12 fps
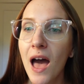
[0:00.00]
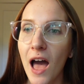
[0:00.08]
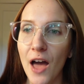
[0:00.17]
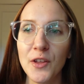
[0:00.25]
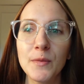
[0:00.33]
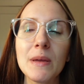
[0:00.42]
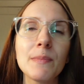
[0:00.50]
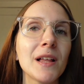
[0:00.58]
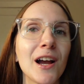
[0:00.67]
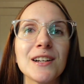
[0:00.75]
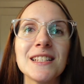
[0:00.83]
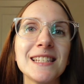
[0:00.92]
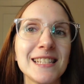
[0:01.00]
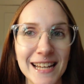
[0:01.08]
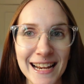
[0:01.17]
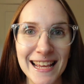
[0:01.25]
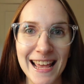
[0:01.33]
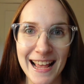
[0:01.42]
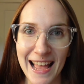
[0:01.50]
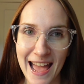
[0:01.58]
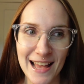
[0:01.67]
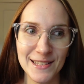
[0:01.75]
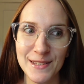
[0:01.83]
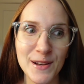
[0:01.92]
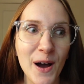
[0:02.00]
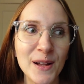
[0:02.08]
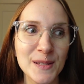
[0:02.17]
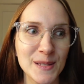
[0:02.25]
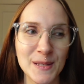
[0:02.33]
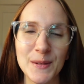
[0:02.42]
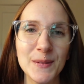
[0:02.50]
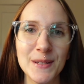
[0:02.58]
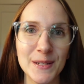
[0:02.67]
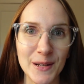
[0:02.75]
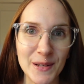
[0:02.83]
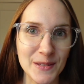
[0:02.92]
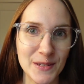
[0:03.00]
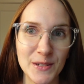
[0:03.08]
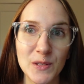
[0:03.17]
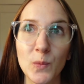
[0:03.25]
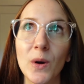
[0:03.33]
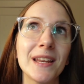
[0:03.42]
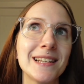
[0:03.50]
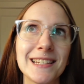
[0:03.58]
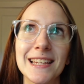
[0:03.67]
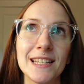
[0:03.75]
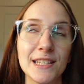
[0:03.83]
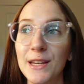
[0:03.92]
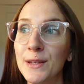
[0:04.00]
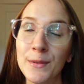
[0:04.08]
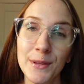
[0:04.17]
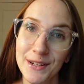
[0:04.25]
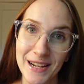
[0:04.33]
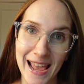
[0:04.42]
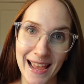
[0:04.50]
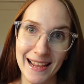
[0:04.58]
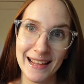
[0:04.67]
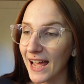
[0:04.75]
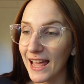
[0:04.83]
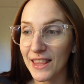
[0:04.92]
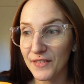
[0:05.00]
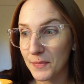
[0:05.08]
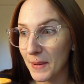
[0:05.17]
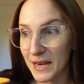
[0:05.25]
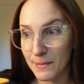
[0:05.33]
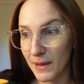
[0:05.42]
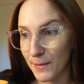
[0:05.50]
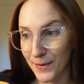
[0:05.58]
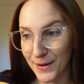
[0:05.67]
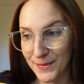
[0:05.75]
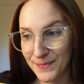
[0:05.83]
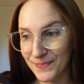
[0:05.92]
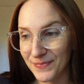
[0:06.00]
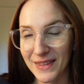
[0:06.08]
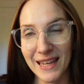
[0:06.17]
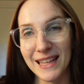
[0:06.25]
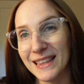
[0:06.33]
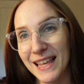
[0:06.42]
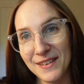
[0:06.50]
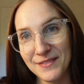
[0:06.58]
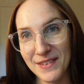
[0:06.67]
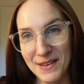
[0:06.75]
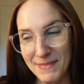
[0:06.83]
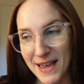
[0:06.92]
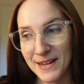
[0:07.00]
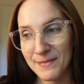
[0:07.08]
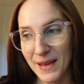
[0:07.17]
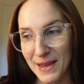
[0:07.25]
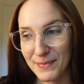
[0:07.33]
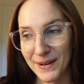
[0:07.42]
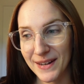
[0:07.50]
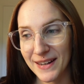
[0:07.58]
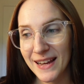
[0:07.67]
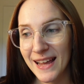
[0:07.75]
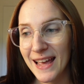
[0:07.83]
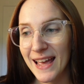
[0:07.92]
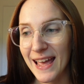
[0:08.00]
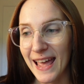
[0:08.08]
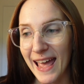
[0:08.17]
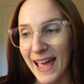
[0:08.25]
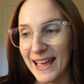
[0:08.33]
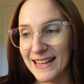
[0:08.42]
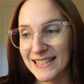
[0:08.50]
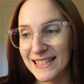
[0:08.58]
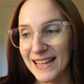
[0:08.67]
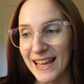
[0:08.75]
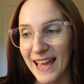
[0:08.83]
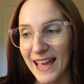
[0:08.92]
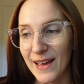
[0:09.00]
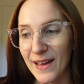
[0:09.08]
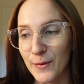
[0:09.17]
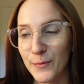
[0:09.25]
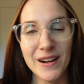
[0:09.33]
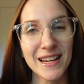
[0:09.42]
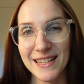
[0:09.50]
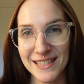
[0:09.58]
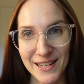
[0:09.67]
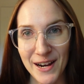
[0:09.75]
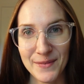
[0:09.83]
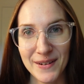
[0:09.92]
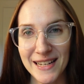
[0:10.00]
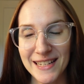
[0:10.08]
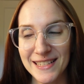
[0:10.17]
other people are studying as non-student adults just wanting to continue learning. I love a pen and paper. I love a pen and paper, and we're gonna start with